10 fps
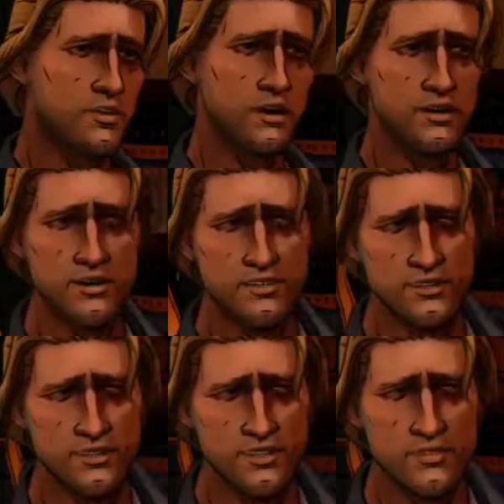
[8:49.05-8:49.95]
if he was here
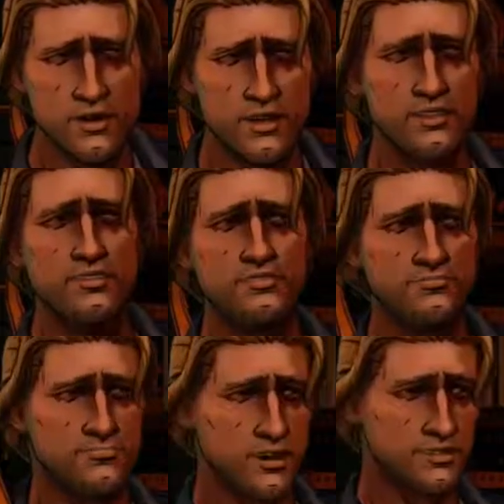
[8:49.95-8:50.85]
to tell you all this,
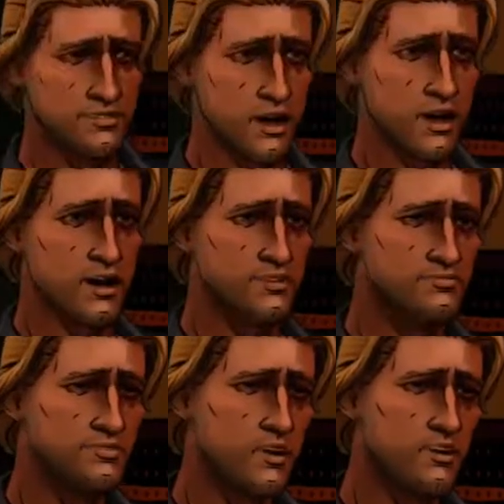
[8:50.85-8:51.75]
but he's not.
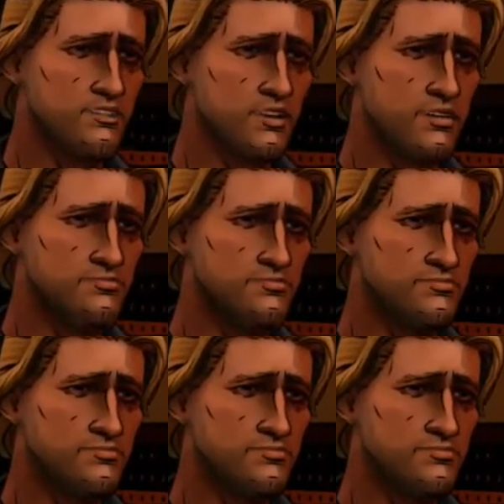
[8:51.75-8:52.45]
So just.